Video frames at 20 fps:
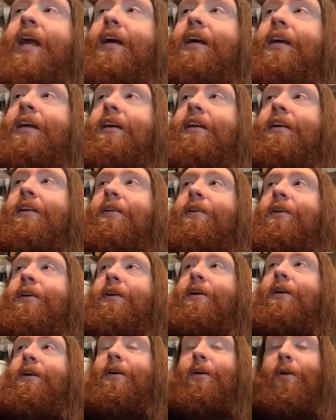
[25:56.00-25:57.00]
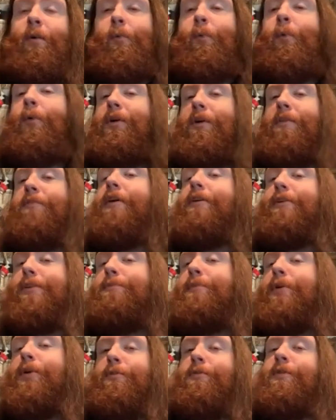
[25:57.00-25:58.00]
and one of those
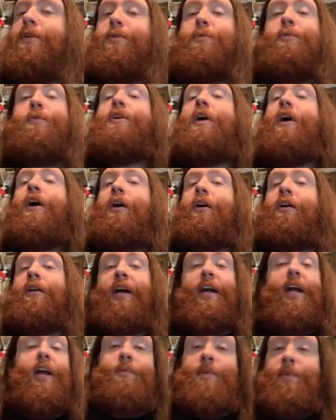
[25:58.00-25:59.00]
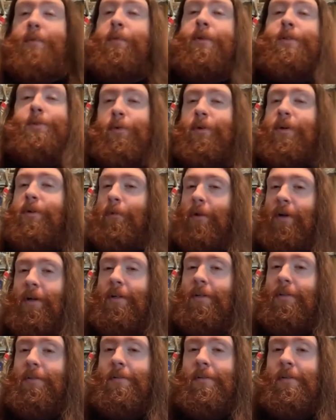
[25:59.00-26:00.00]
movies was on i can't remember which one it
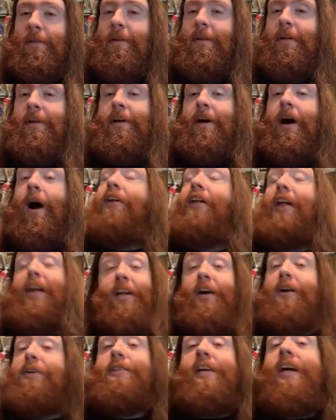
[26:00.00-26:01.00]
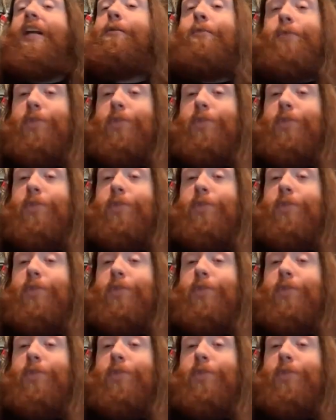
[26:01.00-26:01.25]
was all i know is that it was